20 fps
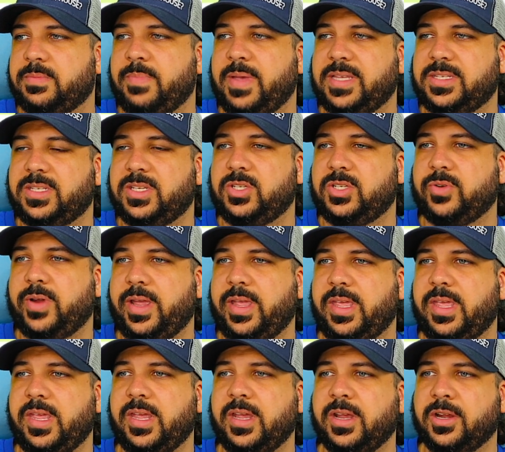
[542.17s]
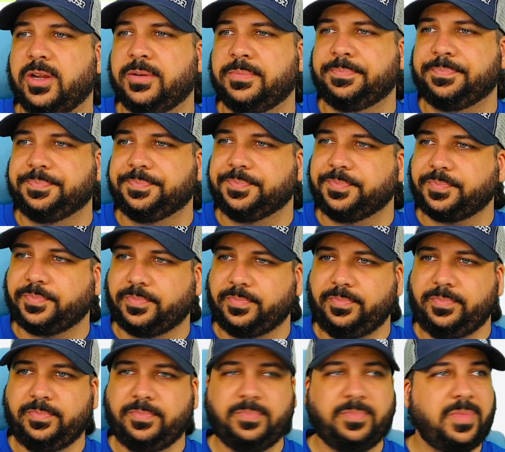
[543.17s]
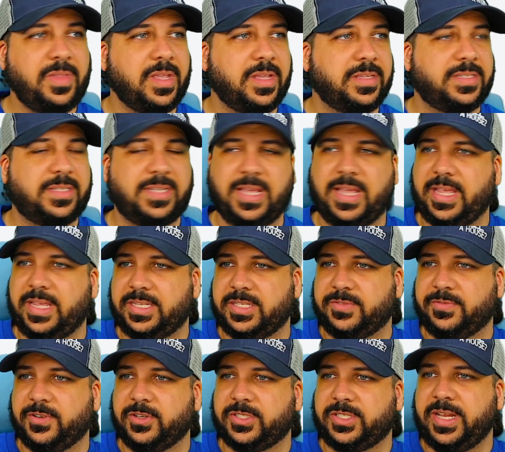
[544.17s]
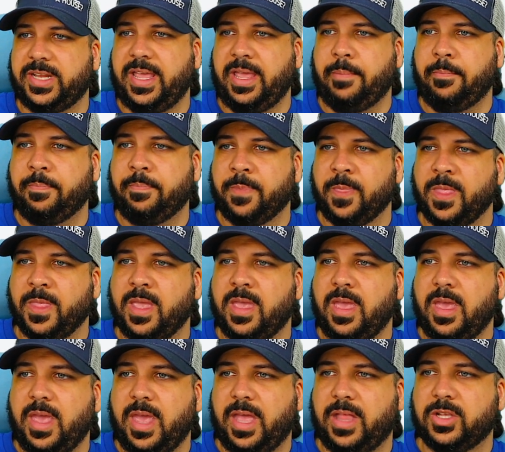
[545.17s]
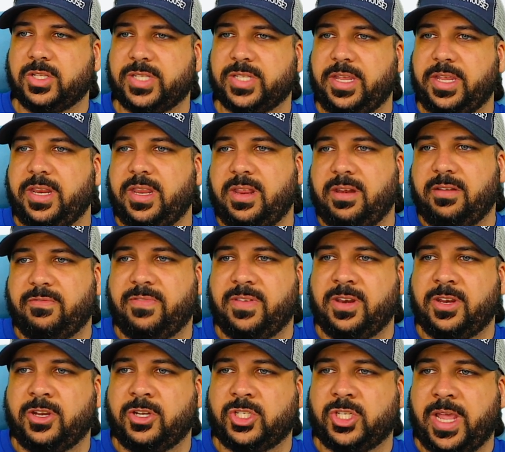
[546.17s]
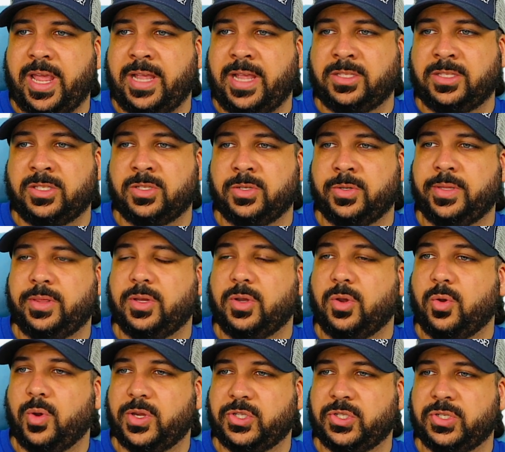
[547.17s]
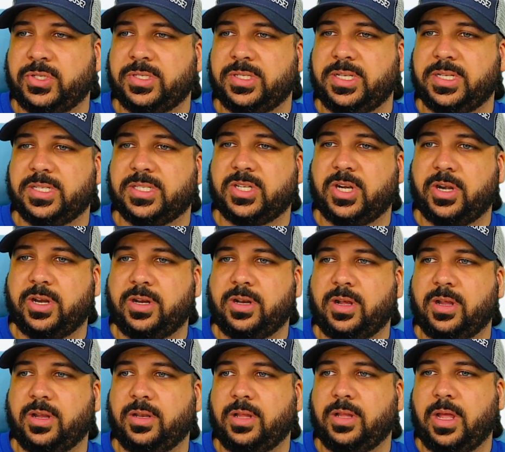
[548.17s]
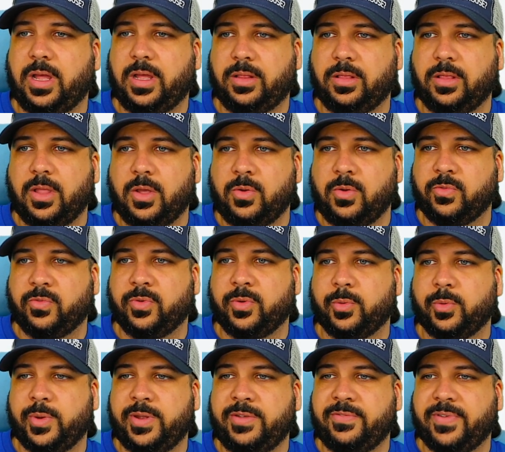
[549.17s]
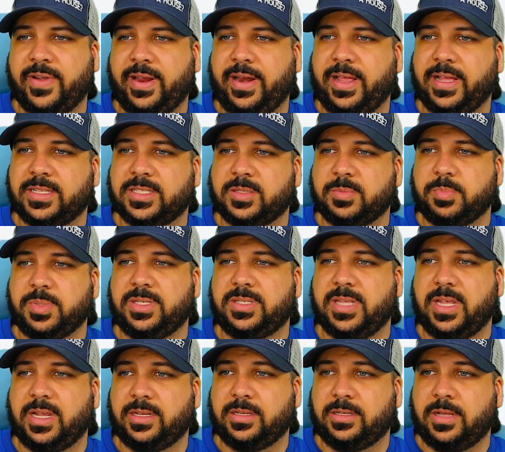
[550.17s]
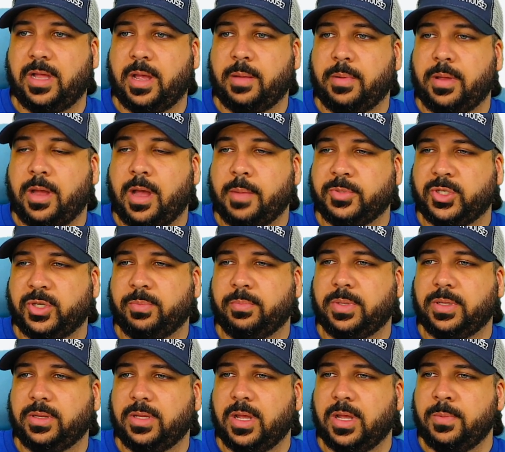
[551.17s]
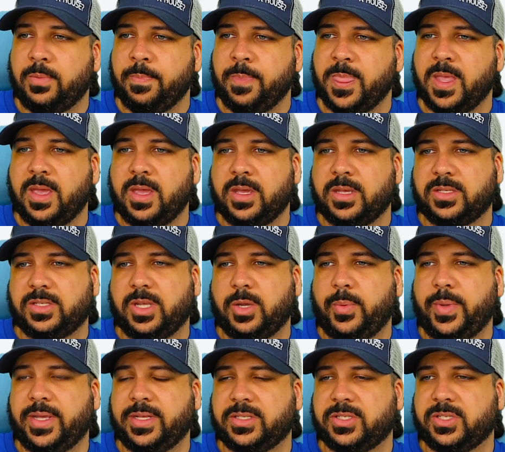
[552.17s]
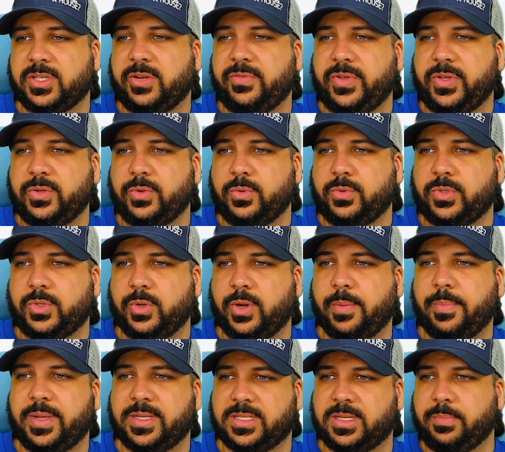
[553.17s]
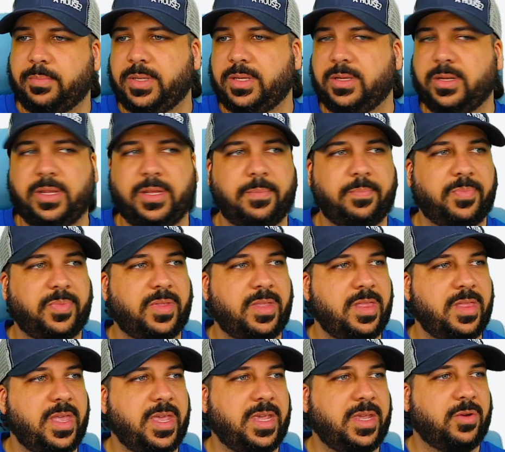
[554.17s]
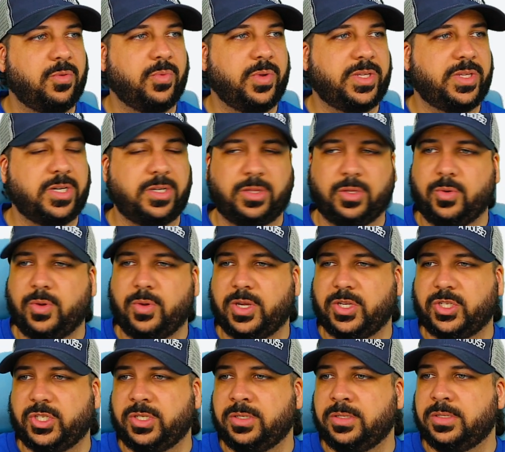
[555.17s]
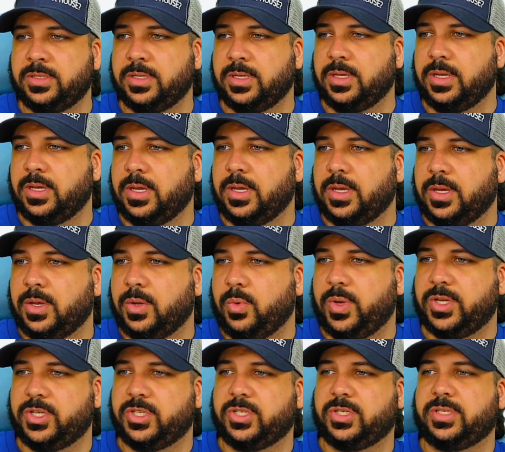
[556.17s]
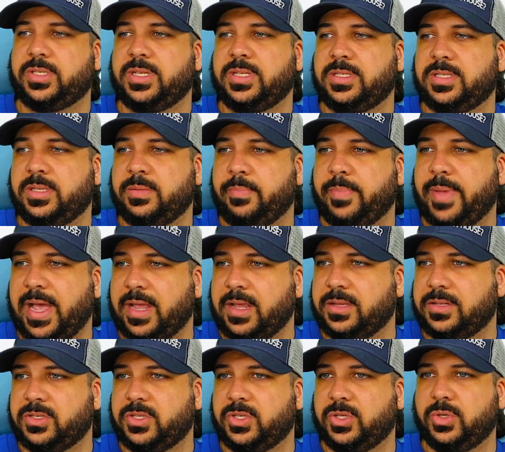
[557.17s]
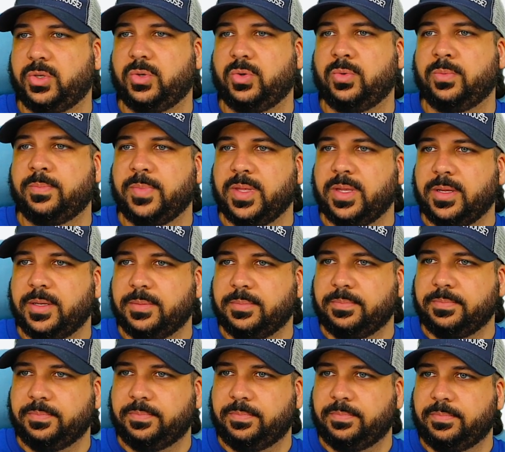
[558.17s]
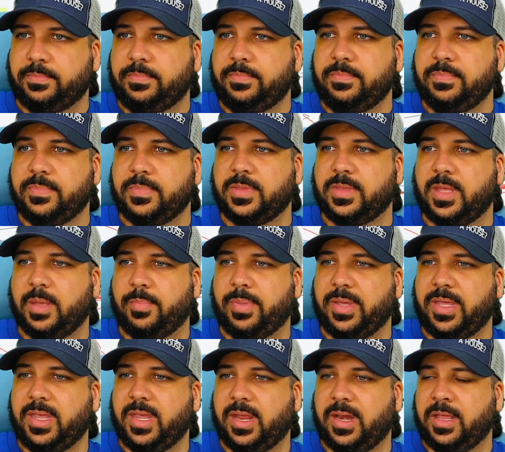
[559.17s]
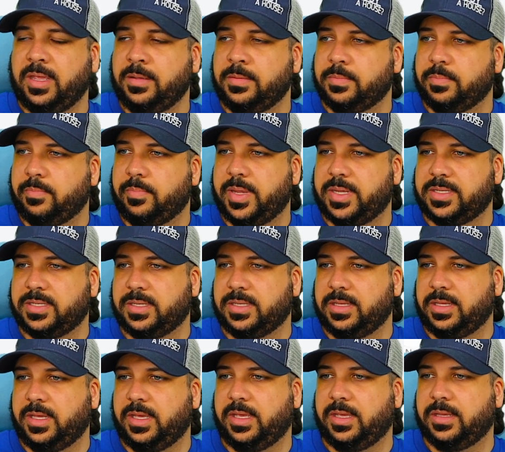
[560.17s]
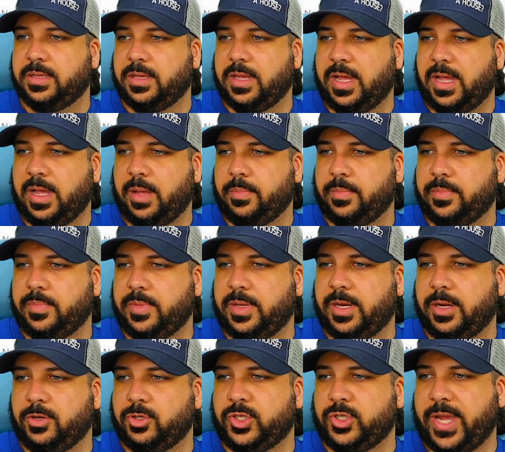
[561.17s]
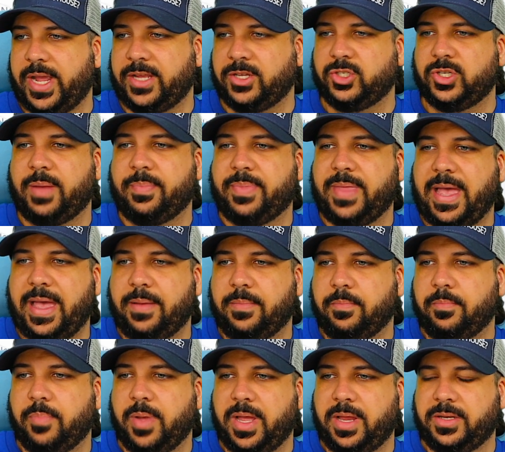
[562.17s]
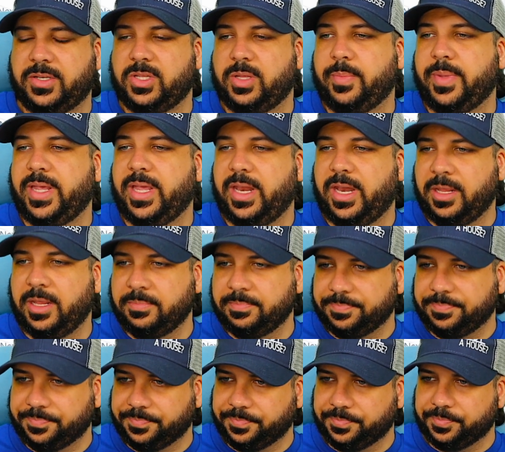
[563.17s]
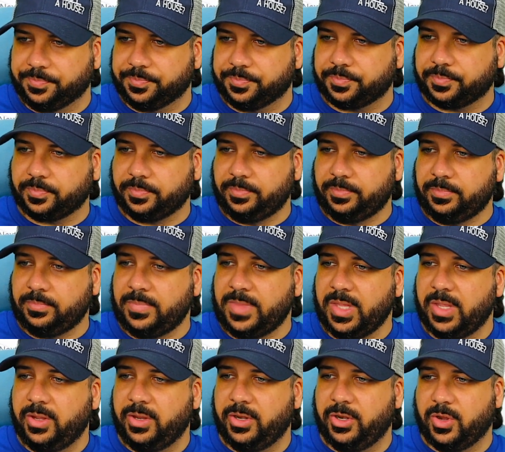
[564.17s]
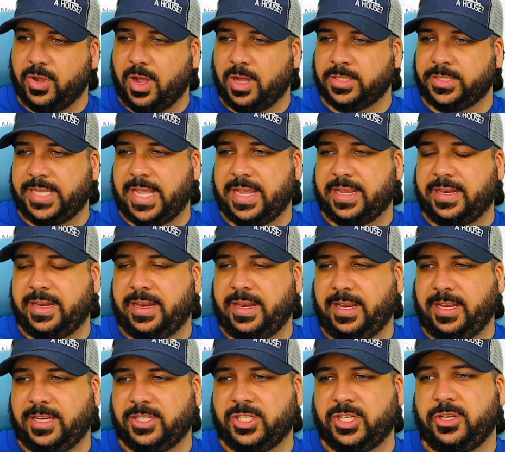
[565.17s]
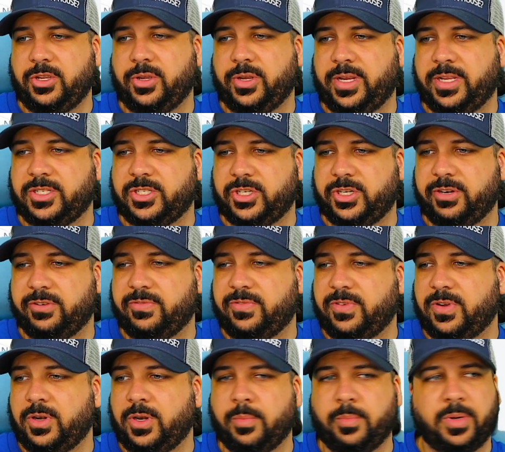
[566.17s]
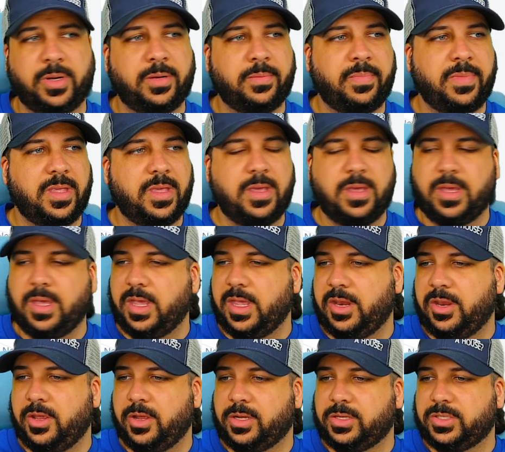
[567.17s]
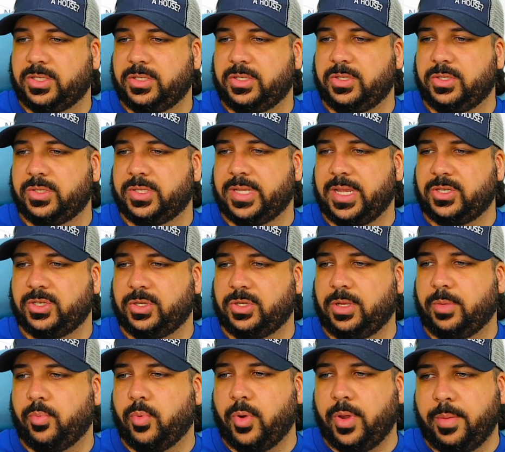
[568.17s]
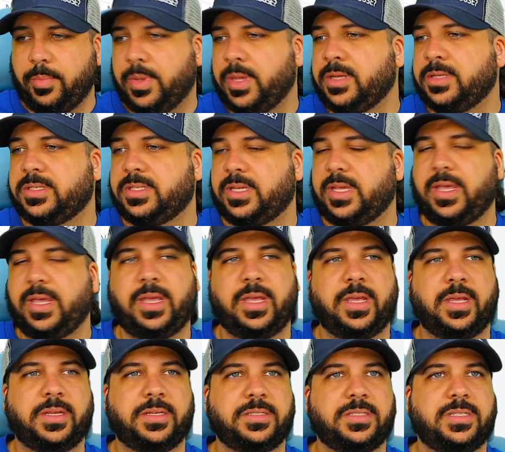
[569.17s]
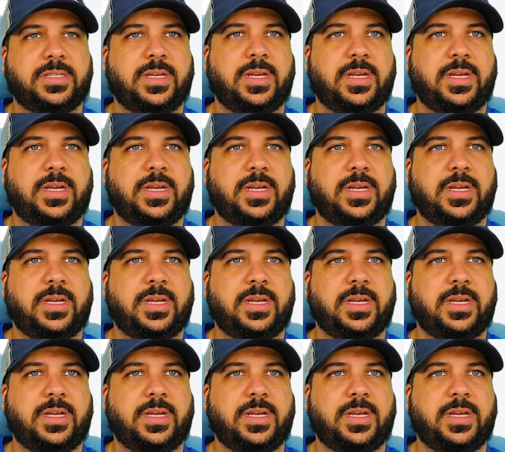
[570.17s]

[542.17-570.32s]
message right here. It says first name. It looks like you didn't finish answering the questions to get started on a loan for refinance. Please select the option below so we can serve you to our best ability. And then they can restart the questions, which sends them back to the beginning. Basically, drag and drop that button to the beginning. You can do contact an agent. You can enter your phone number, and you also do schedule appointment and